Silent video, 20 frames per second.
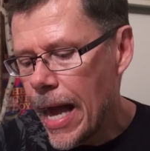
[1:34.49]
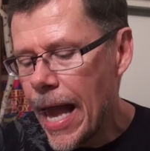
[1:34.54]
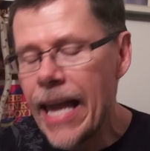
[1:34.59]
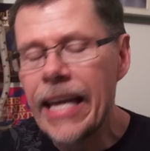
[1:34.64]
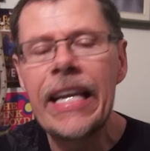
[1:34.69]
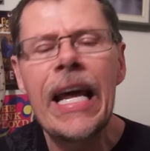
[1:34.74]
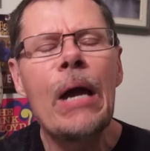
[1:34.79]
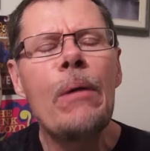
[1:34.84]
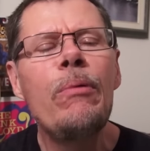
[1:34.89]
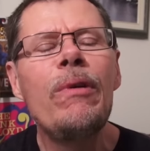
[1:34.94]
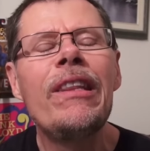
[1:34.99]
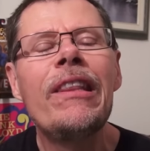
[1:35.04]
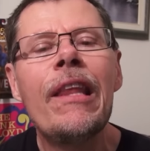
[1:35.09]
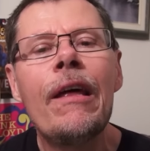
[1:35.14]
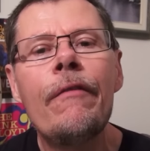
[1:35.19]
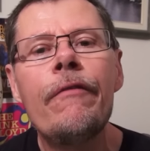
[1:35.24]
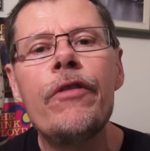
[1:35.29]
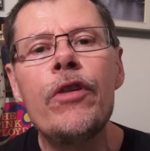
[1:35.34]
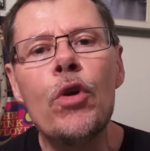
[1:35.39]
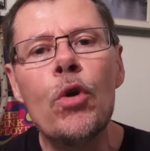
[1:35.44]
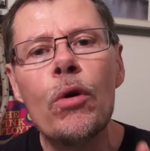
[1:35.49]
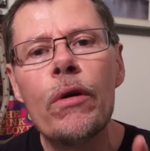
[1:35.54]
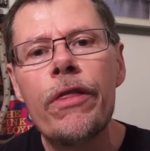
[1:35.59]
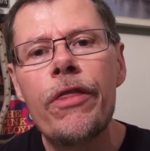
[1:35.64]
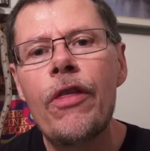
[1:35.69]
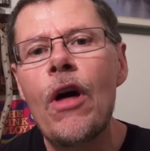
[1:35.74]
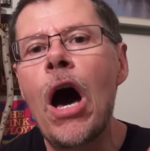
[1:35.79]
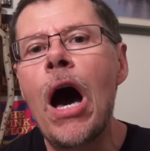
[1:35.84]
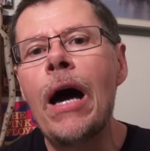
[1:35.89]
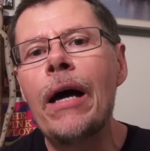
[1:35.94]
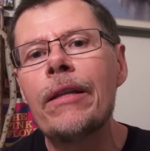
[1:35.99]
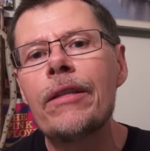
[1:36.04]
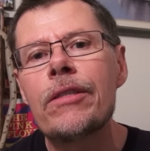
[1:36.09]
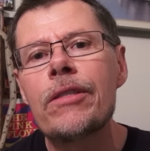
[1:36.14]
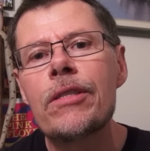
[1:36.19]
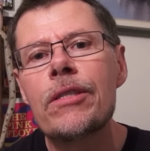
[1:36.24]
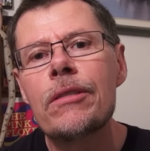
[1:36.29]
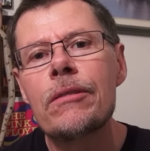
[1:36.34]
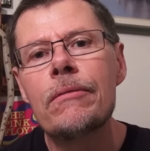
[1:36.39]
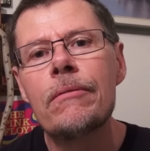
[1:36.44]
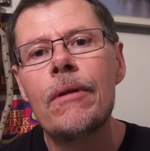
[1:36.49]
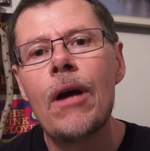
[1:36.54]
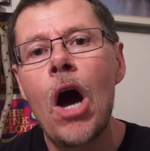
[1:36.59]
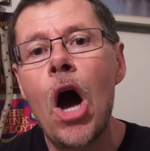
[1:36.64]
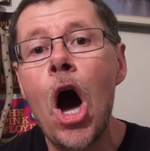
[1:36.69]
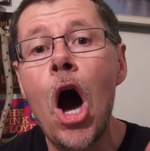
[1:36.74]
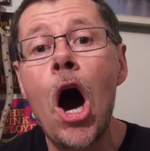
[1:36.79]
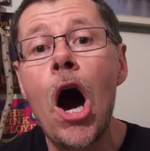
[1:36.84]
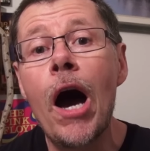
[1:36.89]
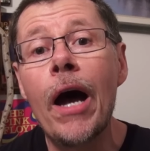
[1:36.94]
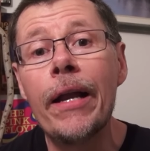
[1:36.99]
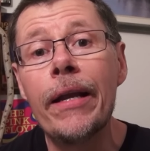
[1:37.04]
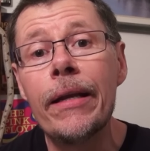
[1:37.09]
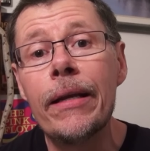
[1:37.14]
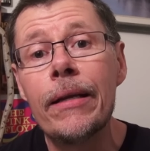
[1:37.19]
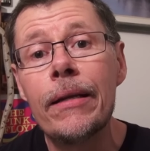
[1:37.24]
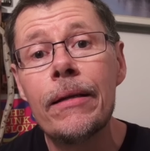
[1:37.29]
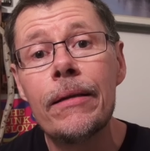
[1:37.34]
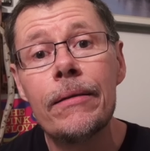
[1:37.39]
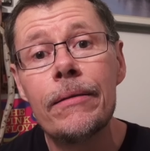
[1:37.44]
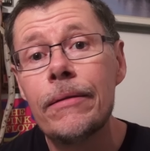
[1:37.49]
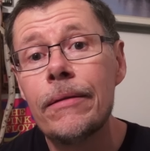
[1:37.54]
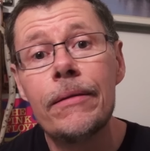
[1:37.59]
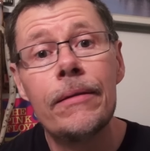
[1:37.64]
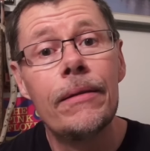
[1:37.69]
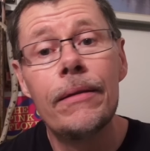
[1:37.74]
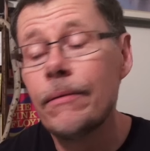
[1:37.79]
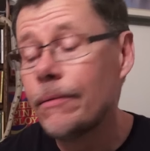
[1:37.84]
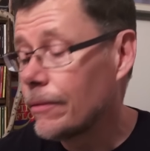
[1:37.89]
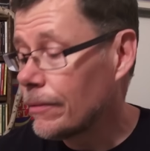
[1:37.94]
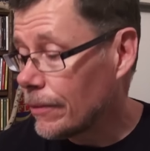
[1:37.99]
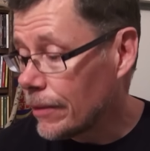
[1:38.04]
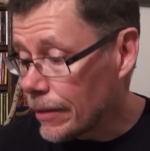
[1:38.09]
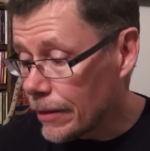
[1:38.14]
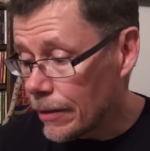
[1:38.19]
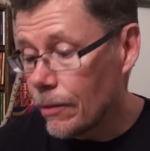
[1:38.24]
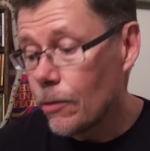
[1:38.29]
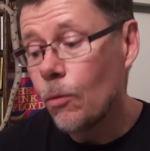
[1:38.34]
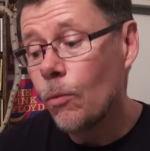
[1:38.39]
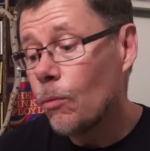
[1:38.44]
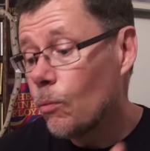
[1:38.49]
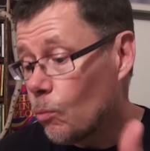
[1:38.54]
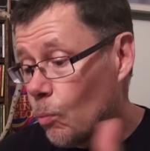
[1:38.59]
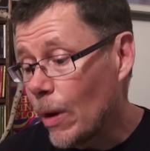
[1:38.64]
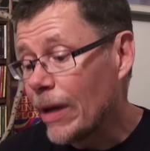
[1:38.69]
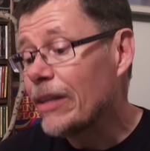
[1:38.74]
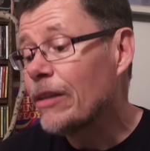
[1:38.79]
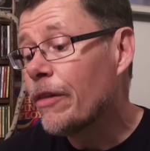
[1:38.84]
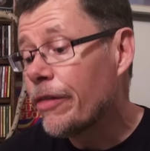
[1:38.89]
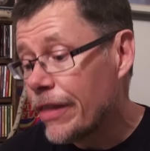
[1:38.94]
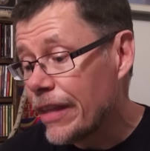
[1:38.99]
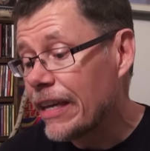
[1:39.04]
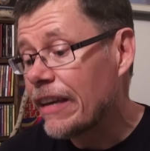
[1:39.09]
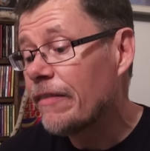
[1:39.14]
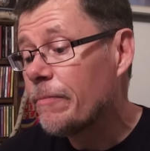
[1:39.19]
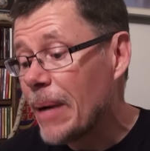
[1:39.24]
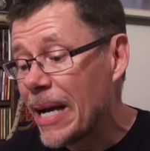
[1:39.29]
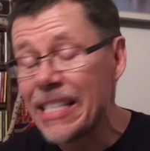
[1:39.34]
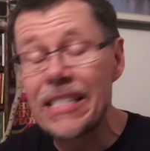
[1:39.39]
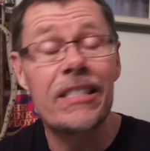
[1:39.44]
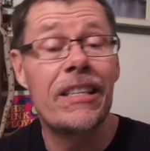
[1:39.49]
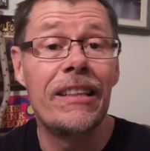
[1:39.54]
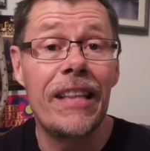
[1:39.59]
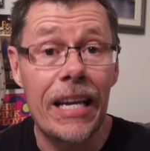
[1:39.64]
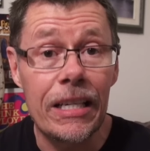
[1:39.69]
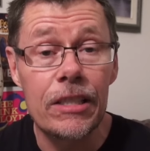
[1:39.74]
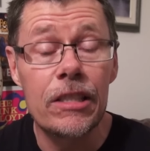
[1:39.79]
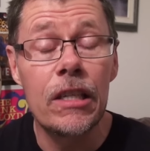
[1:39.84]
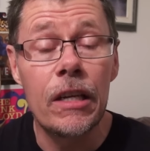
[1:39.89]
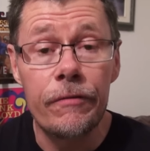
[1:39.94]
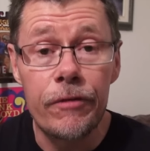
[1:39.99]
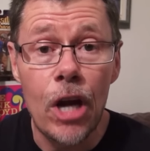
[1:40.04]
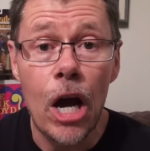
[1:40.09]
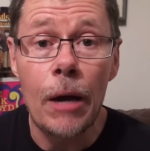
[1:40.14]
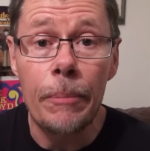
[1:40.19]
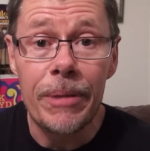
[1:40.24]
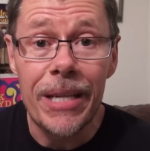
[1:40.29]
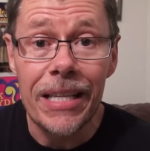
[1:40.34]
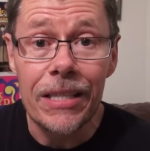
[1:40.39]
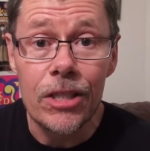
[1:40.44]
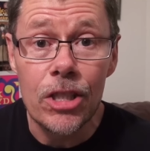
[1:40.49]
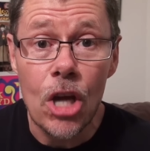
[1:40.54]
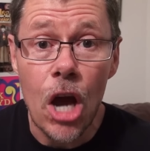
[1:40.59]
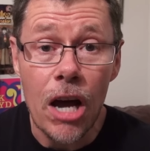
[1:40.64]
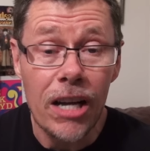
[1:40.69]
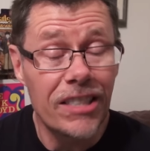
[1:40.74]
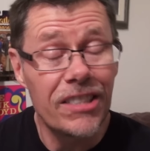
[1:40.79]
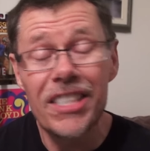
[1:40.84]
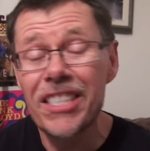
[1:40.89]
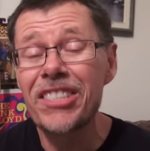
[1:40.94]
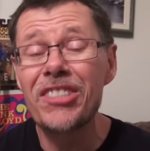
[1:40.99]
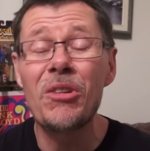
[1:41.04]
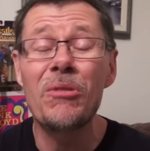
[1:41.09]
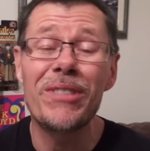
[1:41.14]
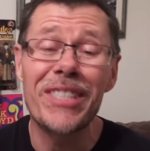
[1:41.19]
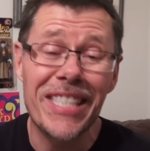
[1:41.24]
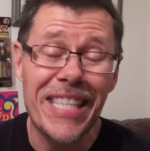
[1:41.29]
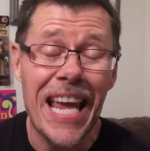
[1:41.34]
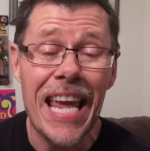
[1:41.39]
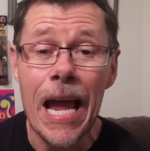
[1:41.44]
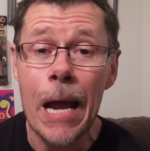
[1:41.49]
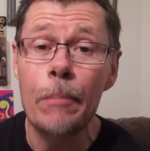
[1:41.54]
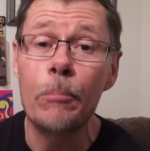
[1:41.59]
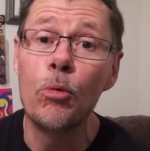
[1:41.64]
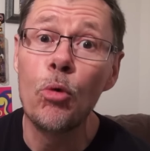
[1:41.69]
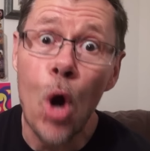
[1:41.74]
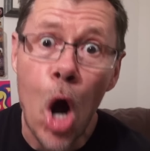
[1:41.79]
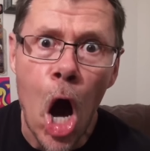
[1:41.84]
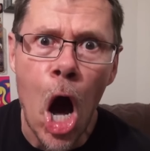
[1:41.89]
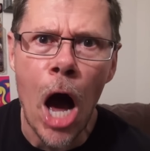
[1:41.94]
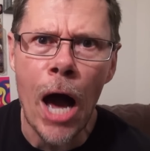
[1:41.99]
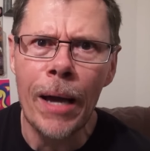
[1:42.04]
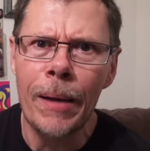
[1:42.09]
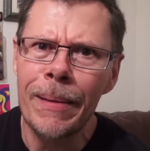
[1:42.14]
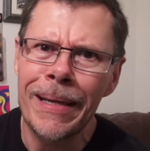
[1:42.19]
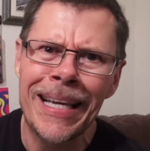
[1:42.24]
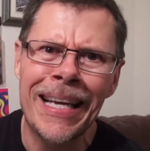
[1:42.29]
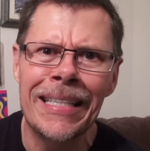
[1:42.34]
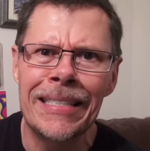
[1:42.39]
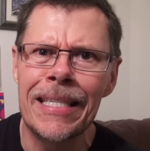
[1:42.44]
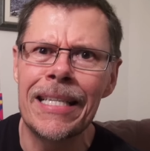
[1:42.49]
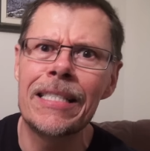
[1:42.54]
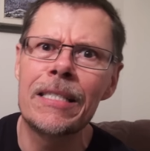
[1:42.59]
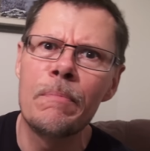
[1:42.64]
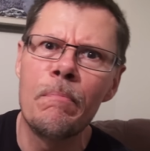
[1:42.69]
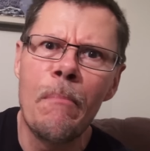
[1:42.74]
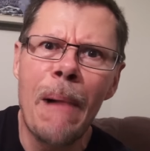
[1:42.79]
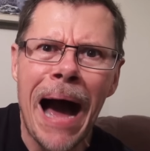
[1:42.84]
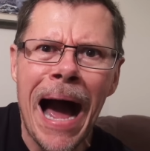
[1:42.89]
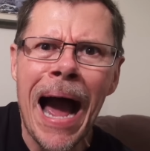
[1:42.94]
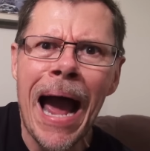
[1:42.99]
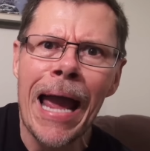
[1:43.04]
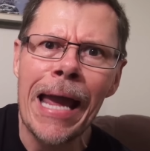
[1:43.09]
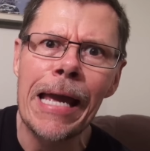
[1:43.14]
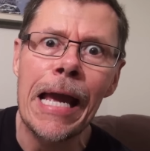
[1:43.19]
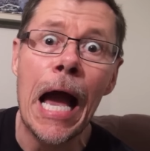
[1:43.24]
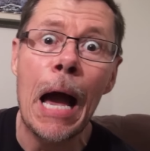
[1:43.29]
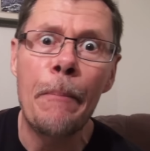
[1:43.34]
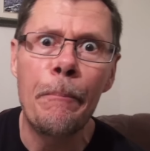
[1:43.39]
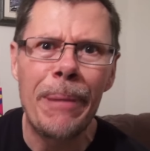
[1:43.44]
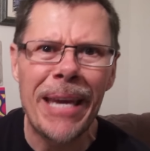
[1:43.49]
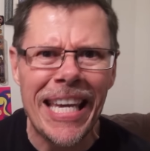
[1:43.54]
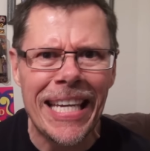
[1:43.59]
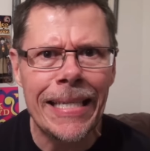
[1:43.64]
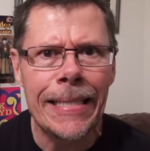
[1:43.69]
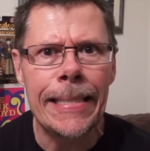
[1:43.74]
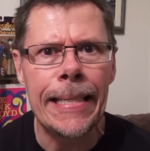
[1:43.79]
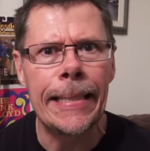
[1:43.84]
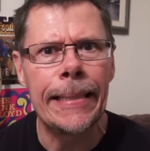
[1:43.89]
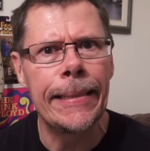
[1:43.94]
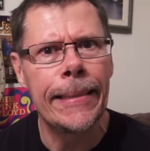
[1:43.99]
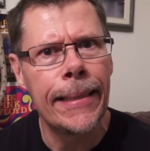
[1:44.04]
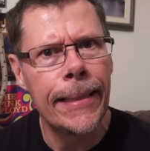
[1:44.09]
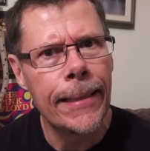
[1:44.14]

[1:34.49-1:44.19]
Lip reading: And I would love your thoughts on what you think of my selection of top 10 songs. Just don't say I'm wrong, because it's my opinion.